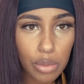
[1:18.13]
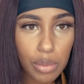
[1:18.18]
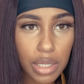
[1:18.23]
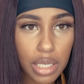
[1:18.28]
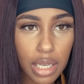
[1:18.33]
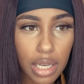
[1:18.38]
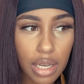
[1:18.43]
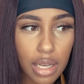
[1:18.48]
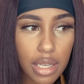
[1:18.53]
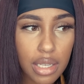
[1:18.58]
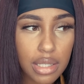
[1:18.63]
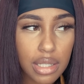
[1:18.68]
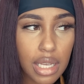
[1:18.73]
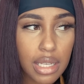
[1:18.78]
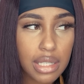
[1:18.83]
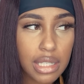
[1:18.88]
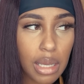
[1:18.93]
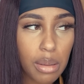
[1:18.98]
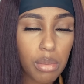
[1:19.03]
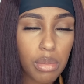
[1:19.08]
because they
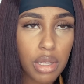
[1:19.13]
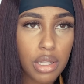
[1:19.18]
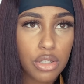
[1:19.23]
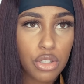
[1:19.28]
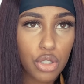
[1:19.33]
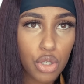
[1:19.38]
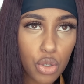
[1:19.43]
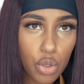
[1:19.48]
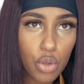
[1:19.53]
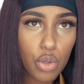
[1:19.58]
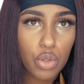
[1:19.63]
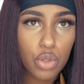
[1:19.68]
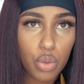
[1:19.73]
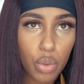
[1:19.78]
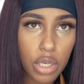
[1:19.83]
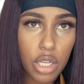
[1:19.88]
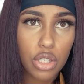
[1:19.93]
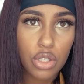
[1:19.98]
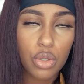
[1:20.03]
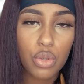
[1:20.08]
sent me two
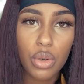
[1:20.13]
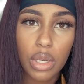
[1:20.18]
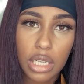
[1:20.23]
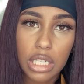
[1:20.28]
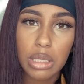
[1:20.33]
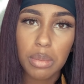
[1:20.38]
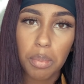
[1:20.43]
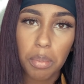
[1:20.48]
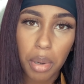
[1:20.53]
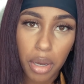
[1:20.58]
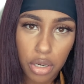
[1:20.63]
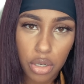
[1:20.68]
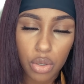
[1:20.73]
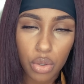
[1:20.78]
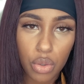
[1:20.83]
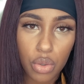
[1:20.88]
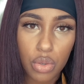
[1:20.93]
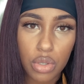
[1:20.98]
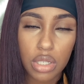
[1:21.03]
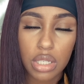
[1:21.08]
22 inch
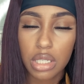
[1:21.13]
bundles